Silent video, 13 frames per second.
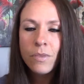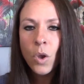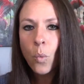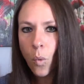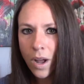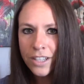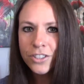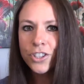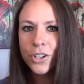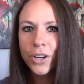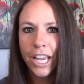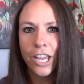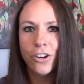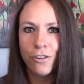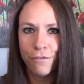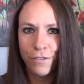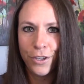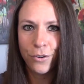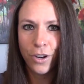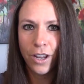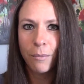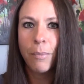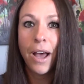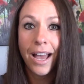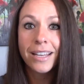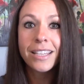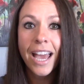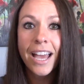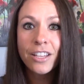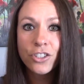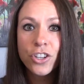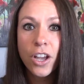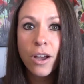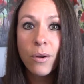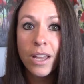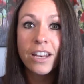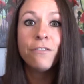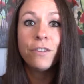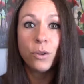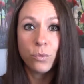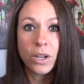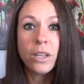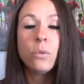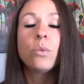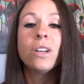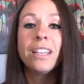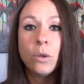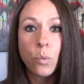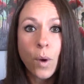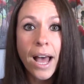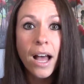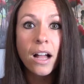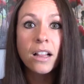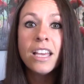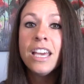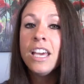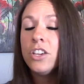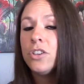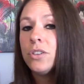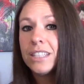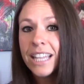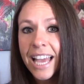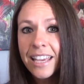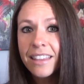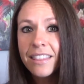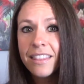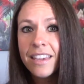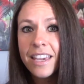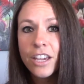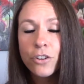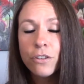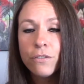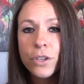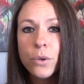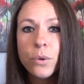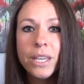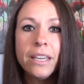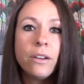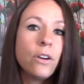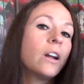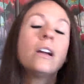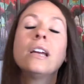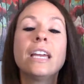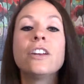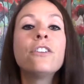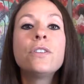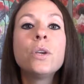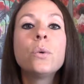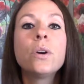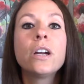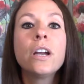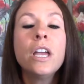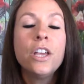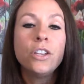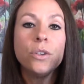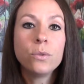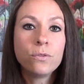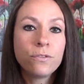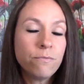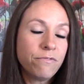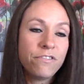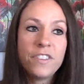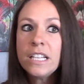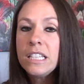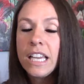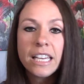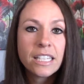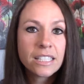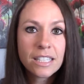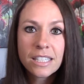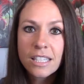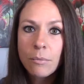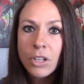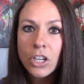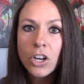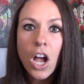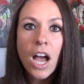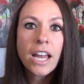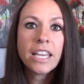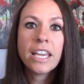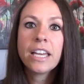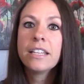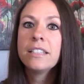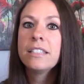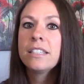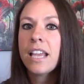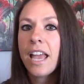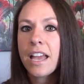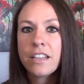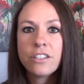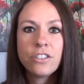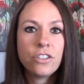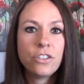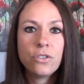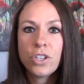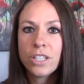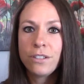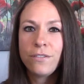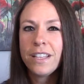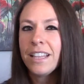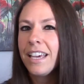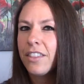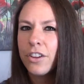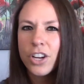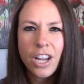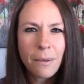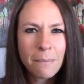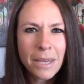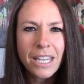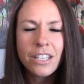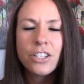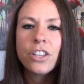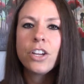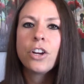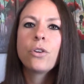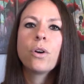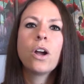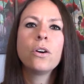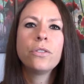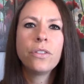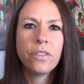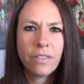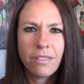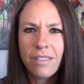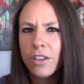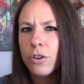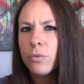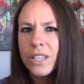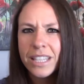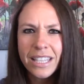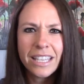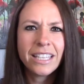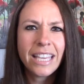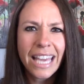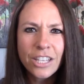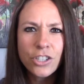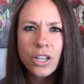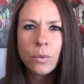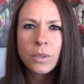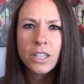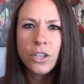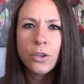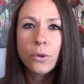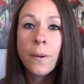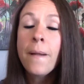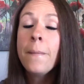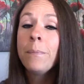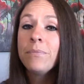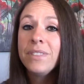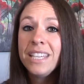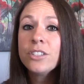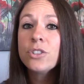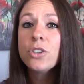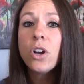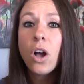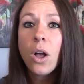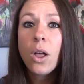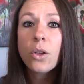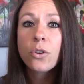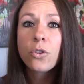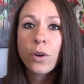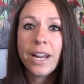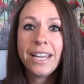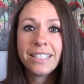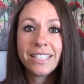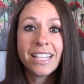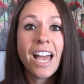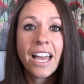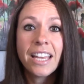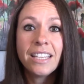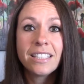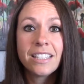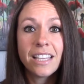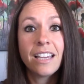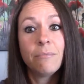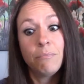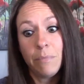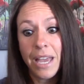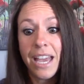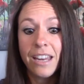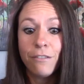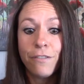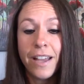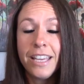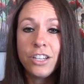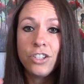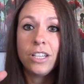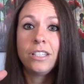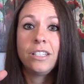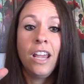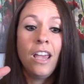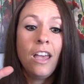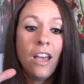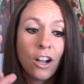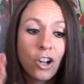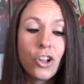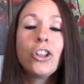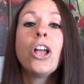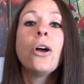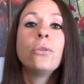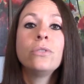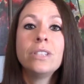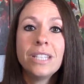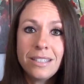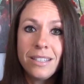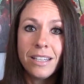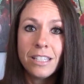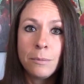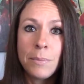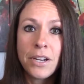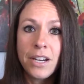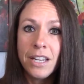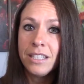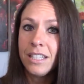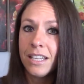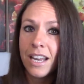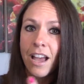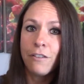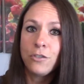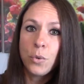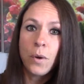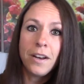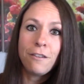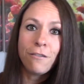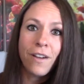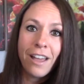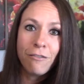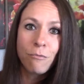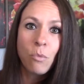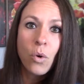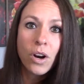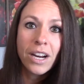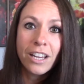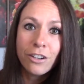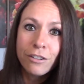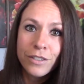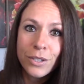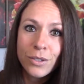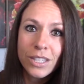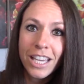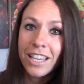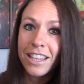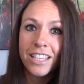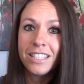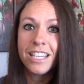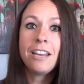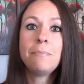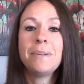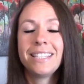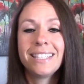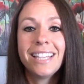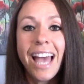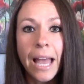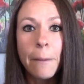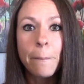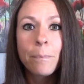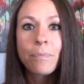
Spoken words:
Once you're interviewed on a podcast show, and if it went really well, you like the interviewee or interviewer, you feel like it's a similar audience, and you just feel like they're committed to their growth and they're really engaging with you, these are all great signs that, man, if I could just clone this experience and have 25 more interviews like this, I'd be set.